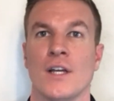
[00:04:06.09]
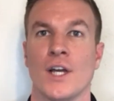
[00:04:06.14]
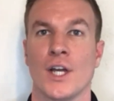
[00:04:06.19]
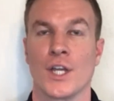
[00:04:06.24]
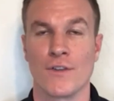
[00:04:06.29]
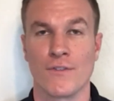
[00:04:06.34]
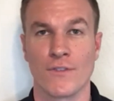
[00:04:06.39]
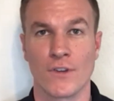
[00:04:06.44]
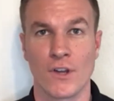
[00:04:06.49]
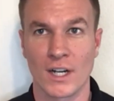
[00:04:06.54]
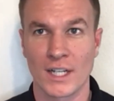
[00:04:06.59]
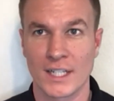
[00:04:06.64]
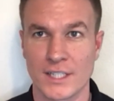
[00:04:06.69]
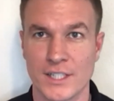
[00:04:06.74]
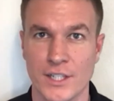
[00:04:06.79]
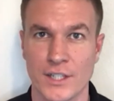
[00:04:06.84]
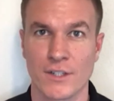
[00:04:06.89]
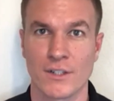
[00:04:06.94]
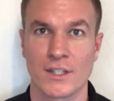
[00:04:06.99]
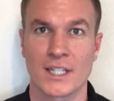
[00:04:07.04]
You've gone
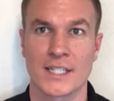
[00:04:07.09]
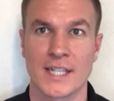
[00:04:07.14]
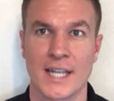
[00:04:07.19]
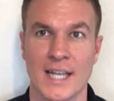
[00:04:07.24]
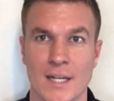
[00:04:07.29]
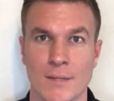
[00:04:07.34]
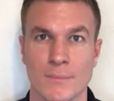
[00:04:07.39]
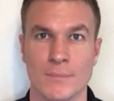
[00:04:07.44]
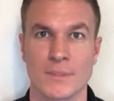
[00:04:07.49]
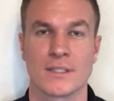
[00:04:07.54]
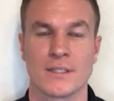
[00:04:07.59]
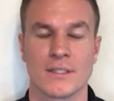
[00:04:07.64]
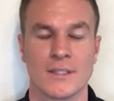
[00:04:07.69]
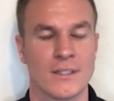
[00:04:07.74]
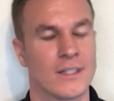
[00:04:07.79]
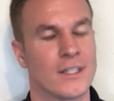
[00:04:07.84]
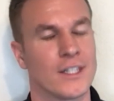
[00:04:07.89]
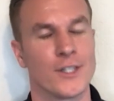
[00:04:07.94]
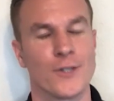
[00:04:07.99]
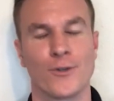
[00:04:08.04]
into your exams,
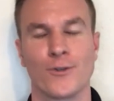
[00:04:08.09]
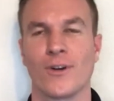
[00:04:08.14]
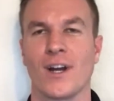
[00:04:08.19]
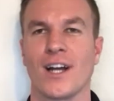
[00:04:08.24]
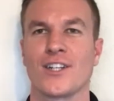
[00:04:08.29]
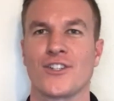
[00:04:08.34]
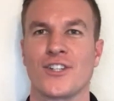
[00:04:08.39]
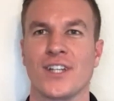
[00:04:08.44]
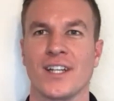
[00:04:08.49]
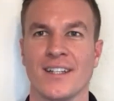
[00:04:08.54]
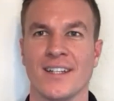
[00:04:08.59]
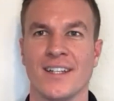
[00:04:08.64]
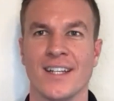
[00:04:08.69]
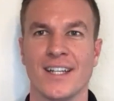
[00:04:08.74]
you crushed it.